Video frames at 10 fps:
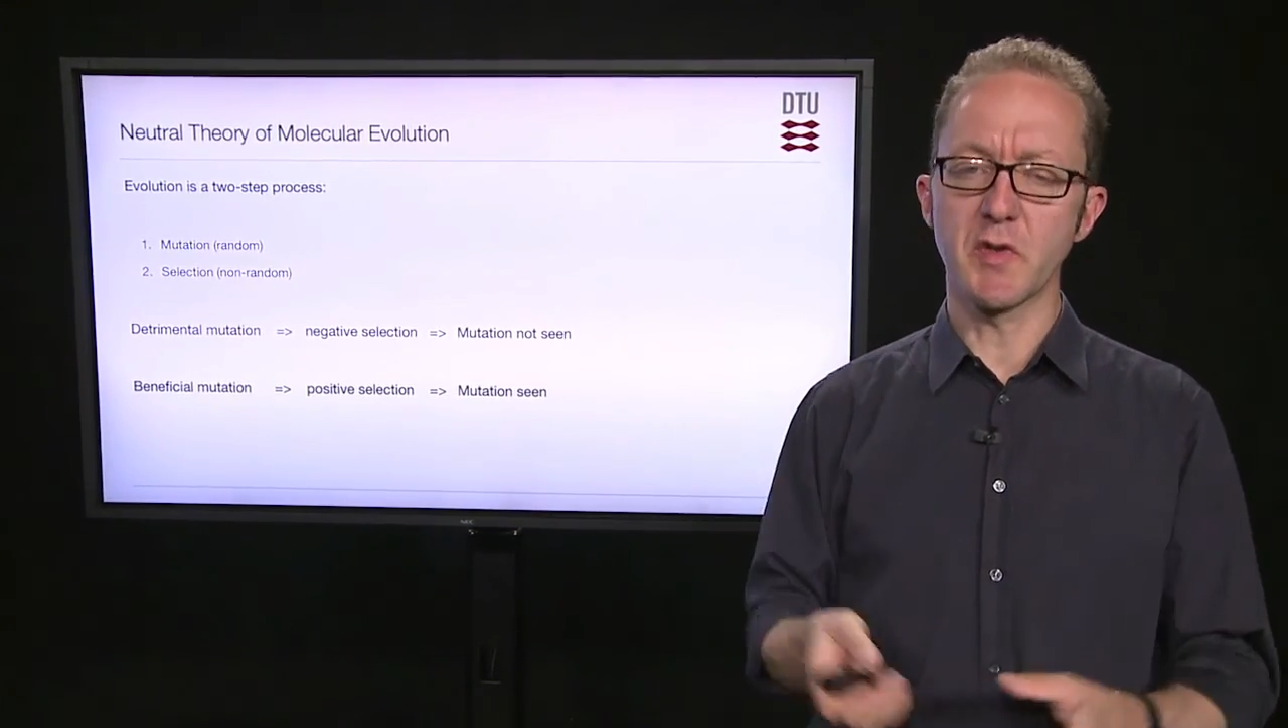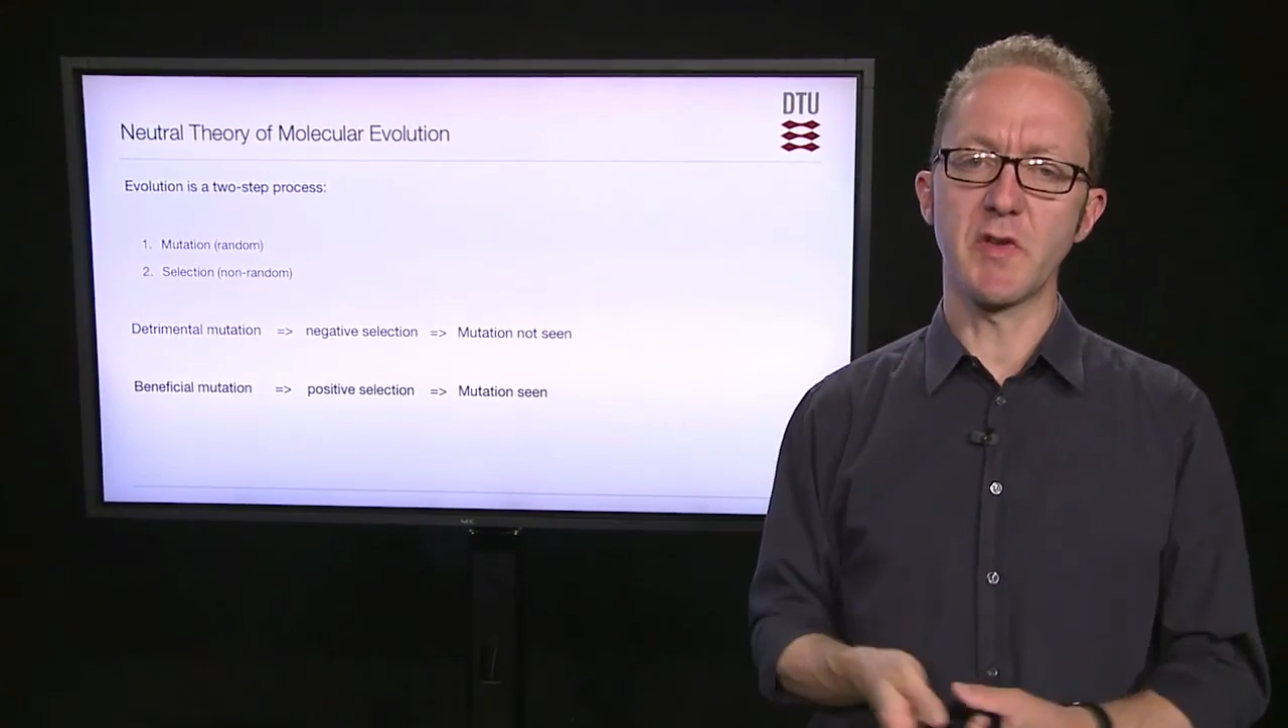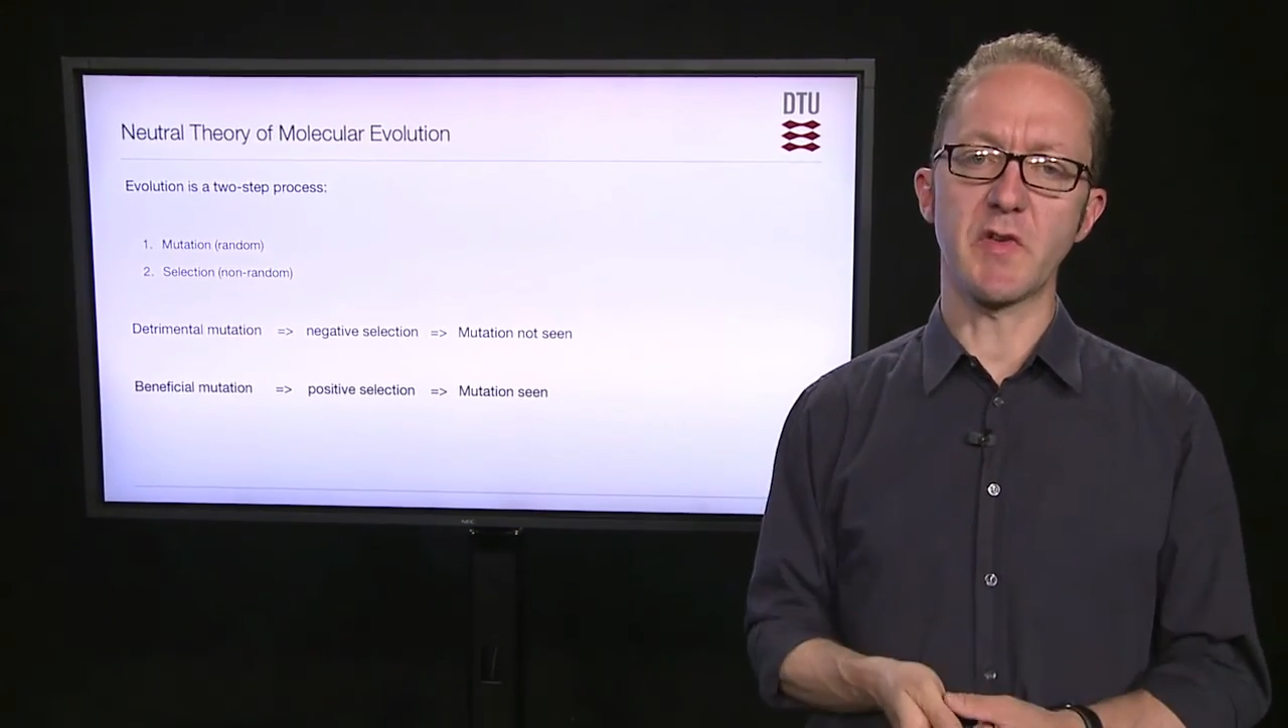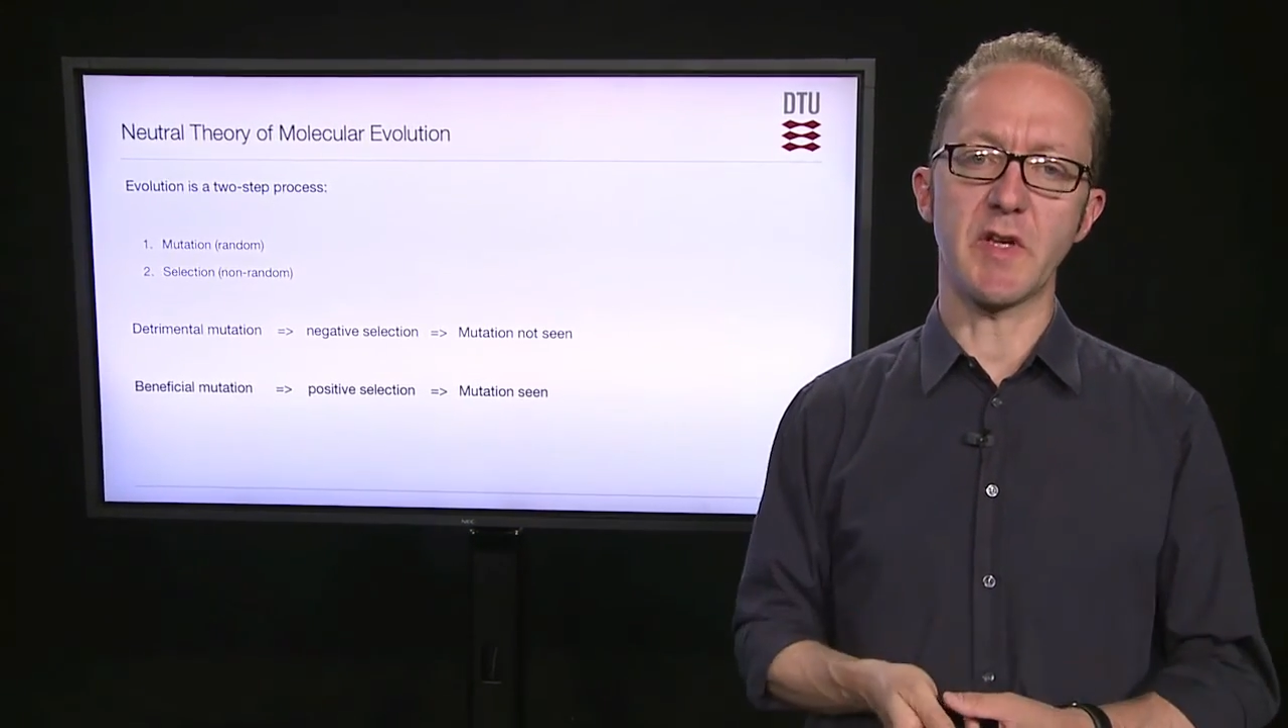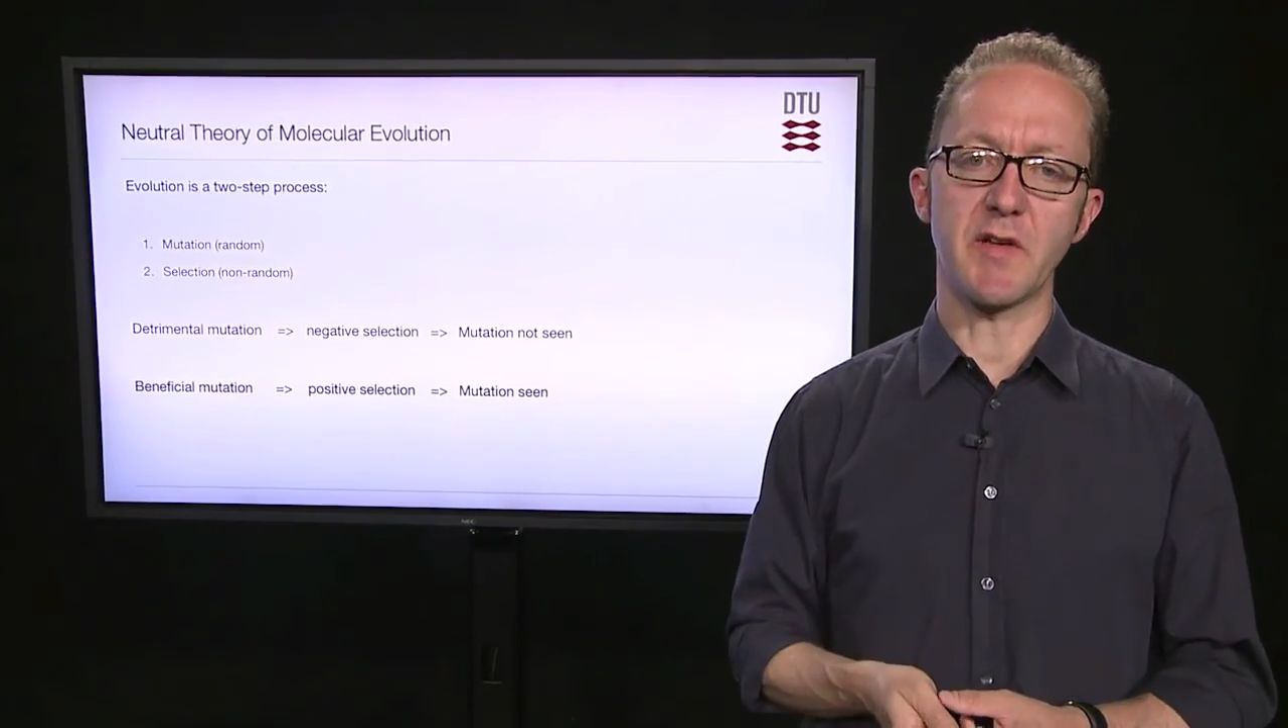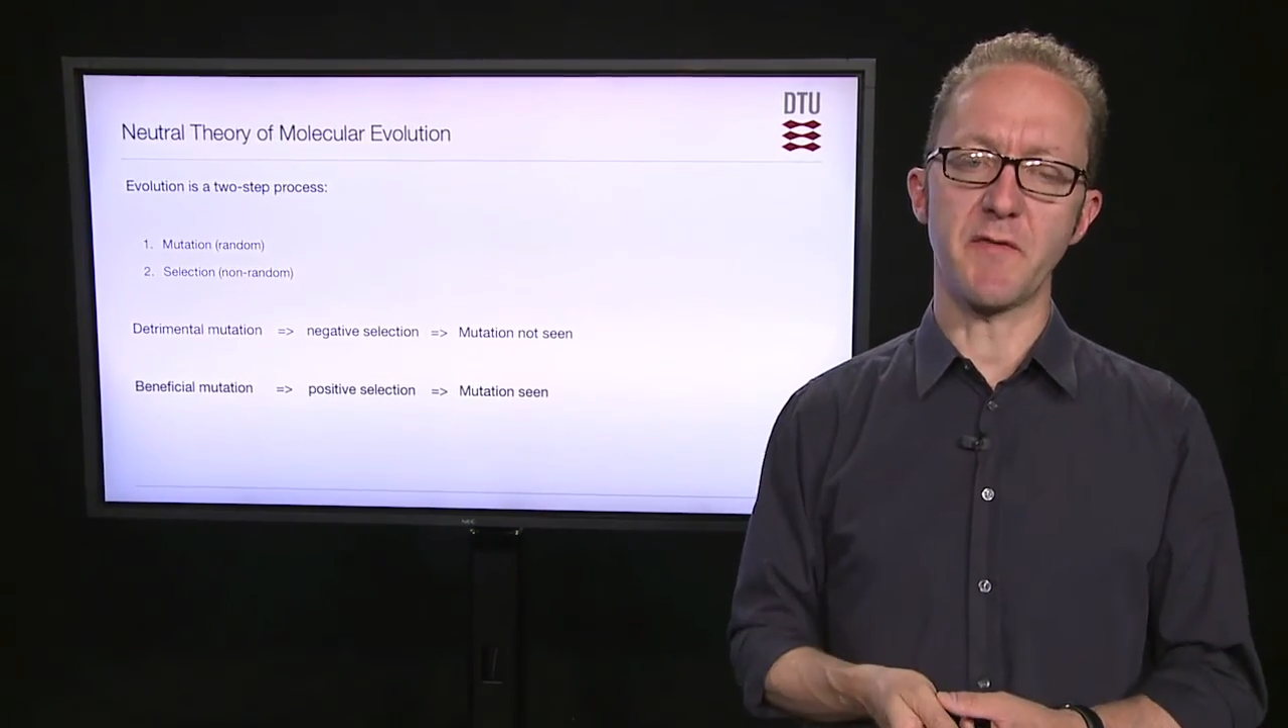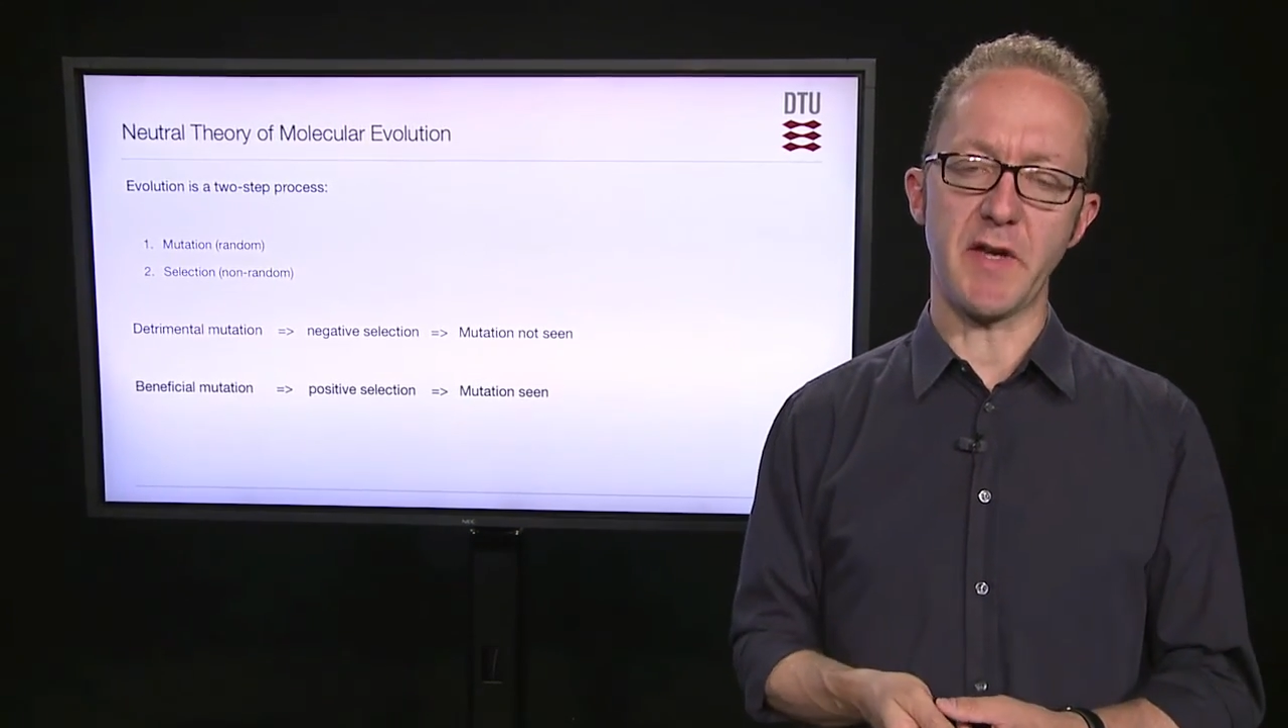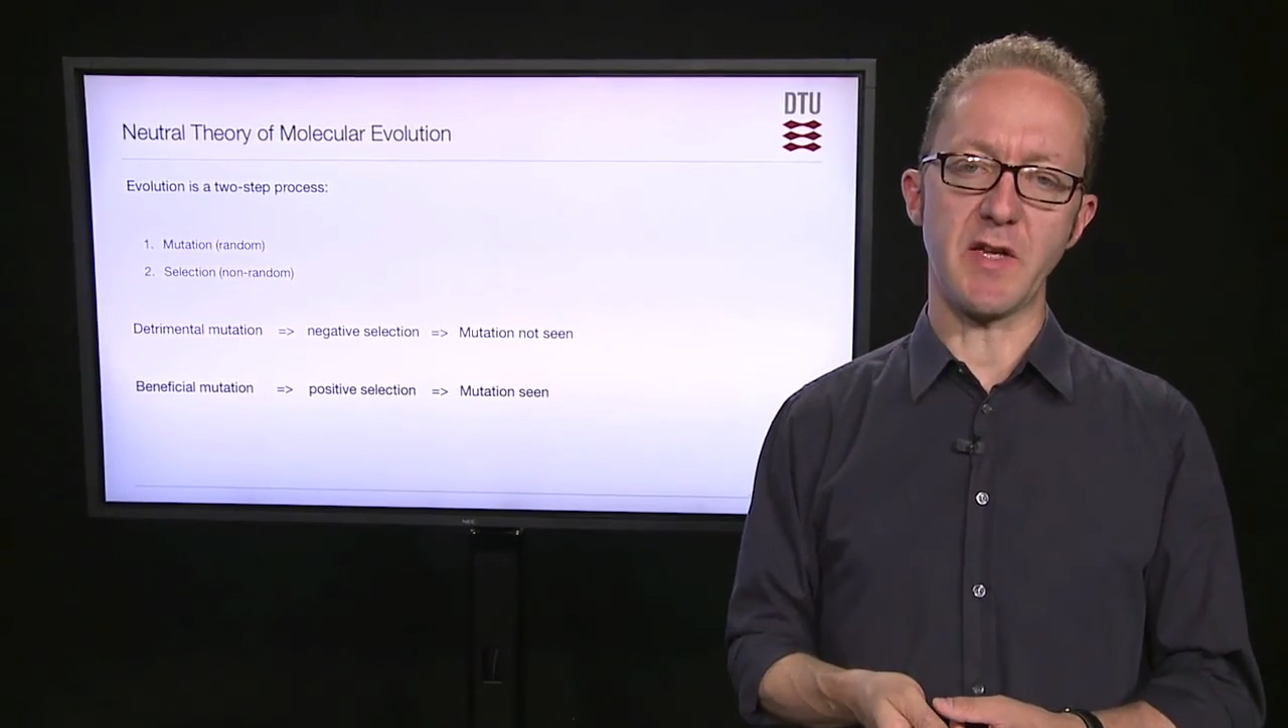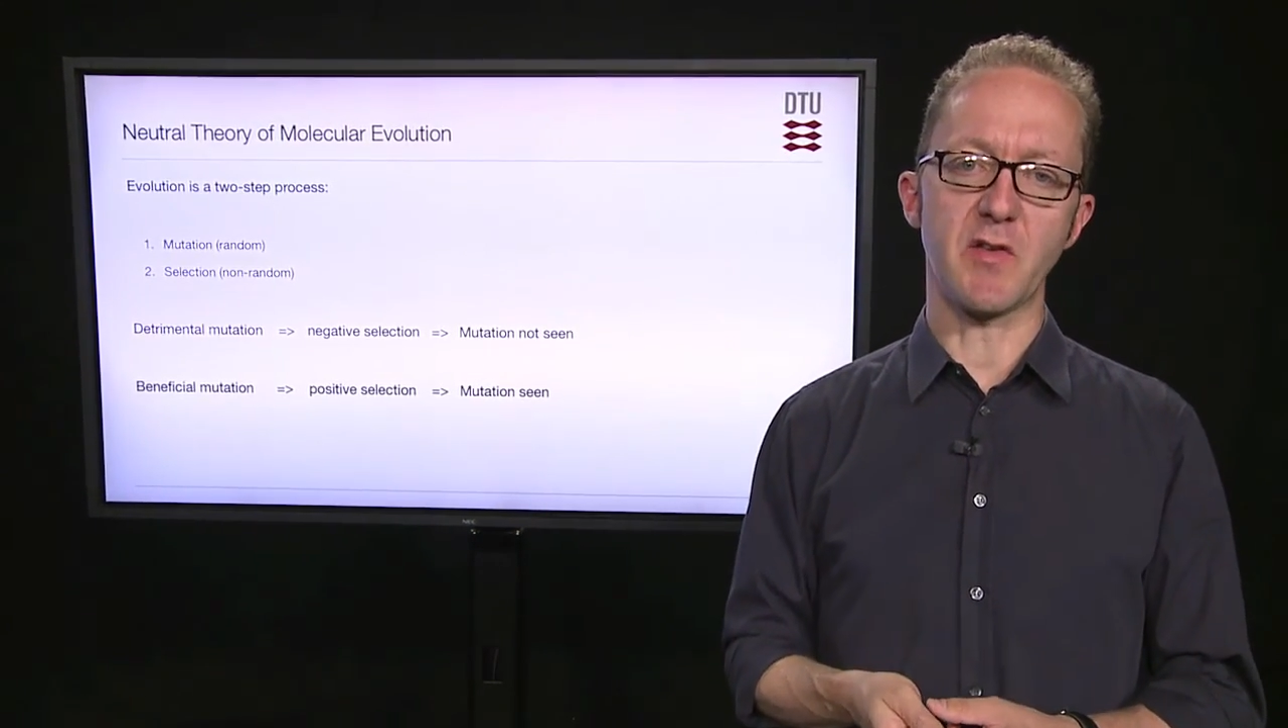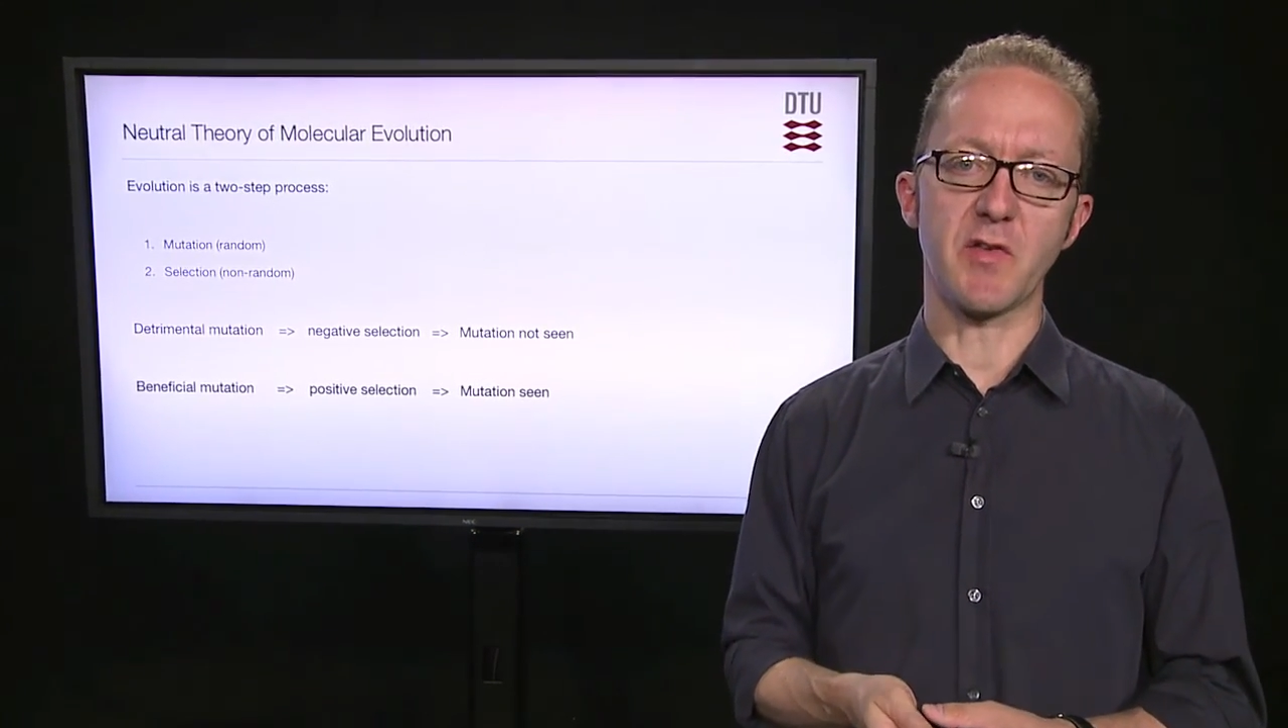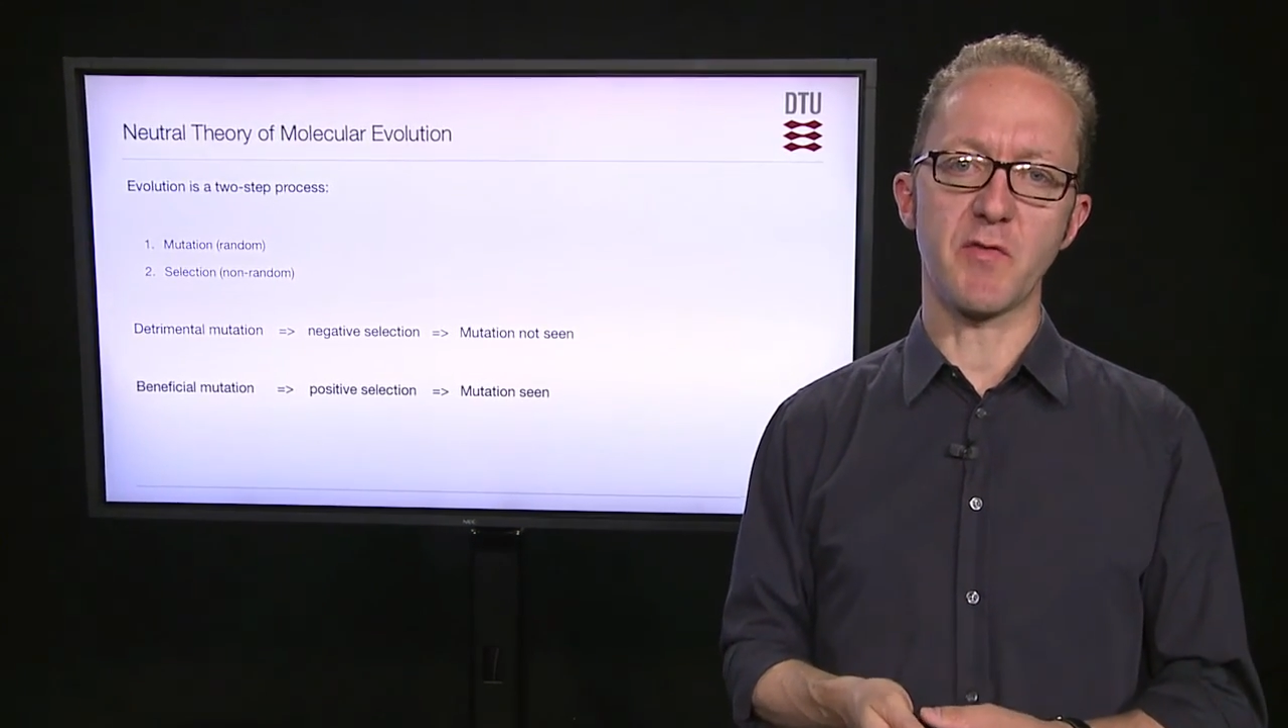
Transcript: distinct fates